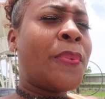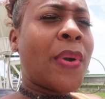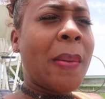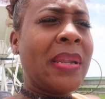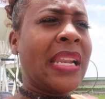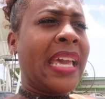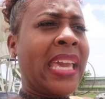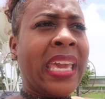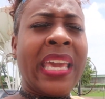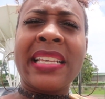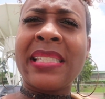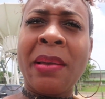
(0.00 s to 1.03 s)
probably like
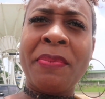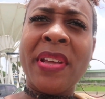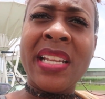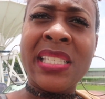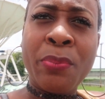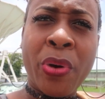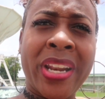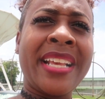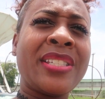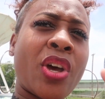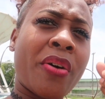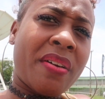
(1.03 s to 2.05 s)
8 something this
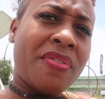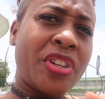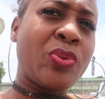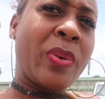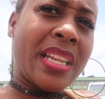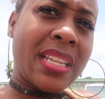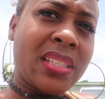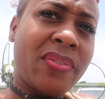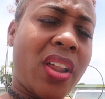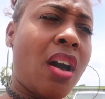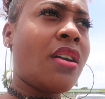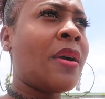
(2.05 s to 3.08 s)
morning. Sorry if there's been in this
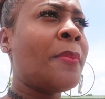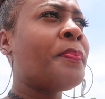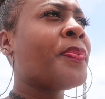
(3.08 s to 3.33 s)
vlog.